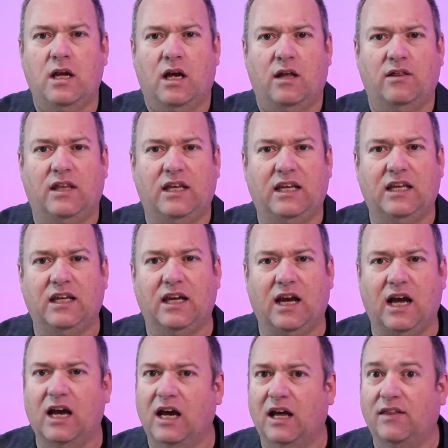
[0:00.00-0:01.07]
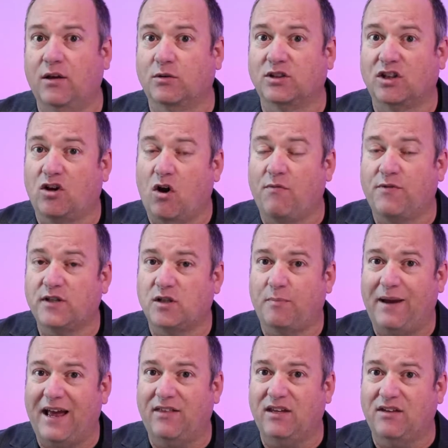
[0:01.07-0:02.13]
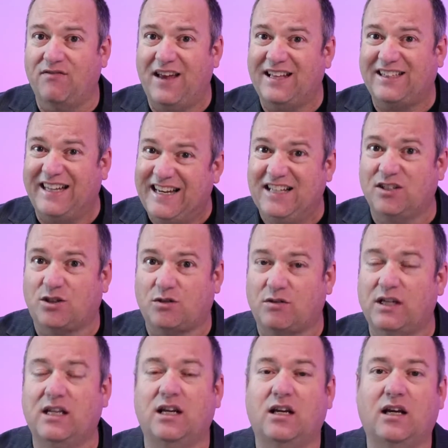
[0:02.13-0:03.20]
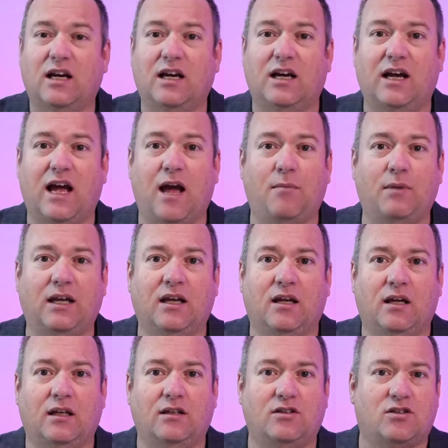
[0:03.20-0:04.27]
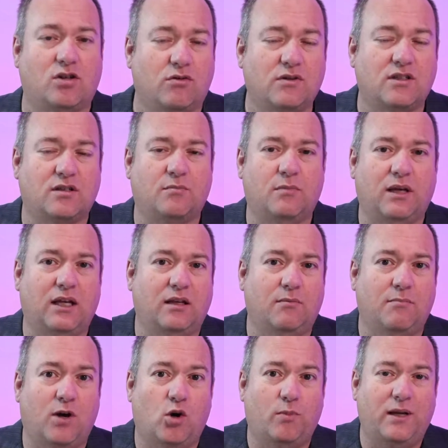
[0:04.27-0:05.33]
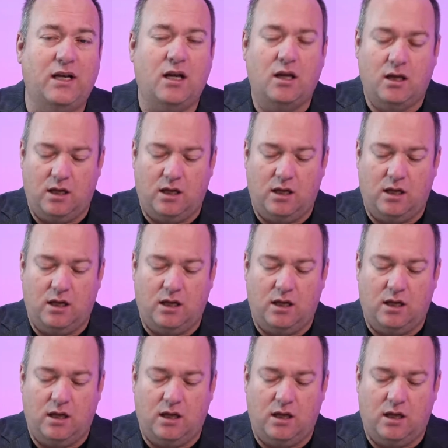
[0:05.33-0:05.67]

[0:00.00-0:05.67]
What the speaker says: There was a conference about the events industry happening in tourism in Melbourne,